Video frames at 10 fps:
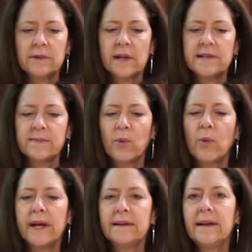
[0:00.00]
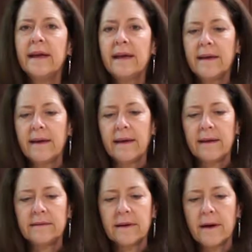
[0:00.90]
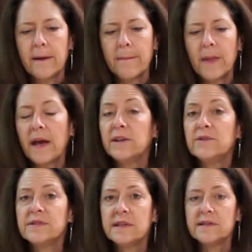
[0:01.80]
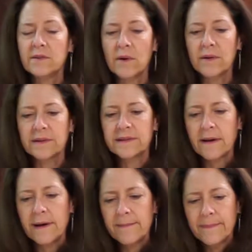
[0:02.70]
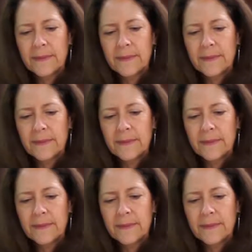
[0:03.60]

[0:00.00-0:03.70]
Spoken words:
a nice point. And I use these all the time.